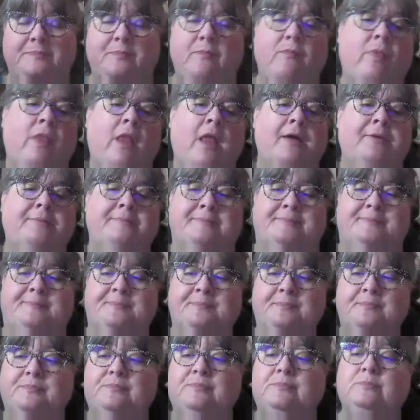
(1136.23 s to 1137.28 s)

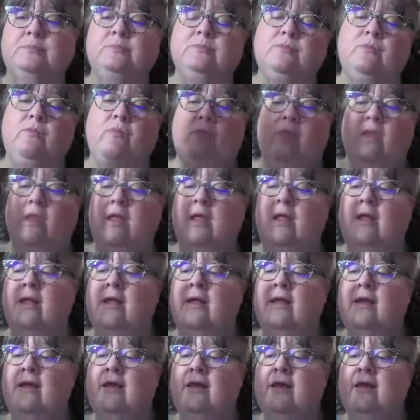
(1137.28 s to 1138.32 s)

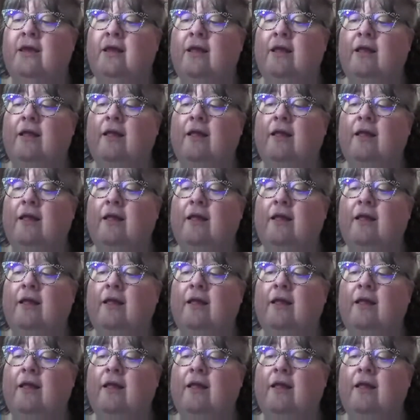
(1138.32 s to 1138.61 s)
Nothing is said.